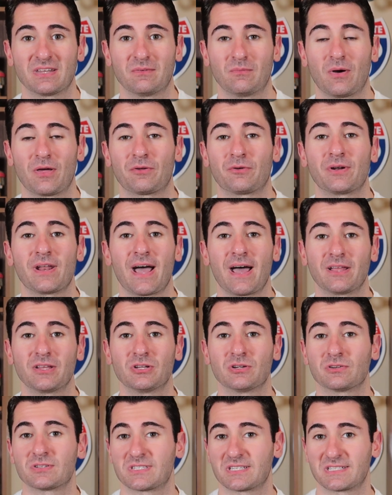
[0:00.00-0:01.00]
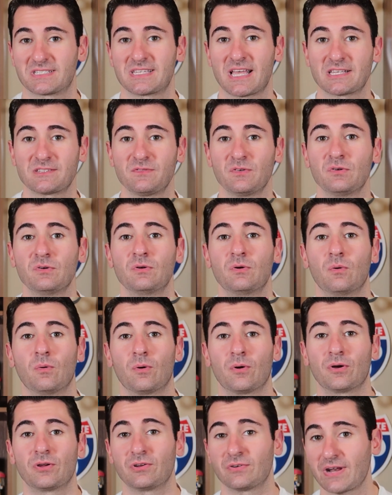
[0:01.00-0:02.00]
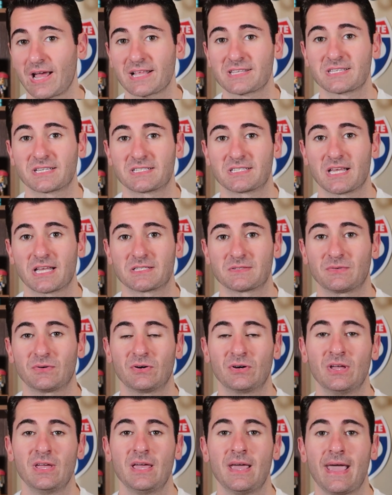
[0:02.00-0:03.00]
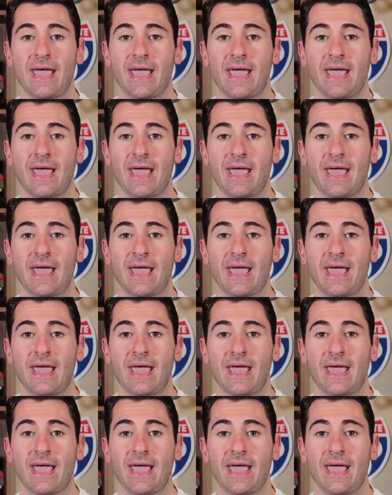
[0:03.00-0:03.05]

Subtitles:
whether or not you're successful or you're not successful.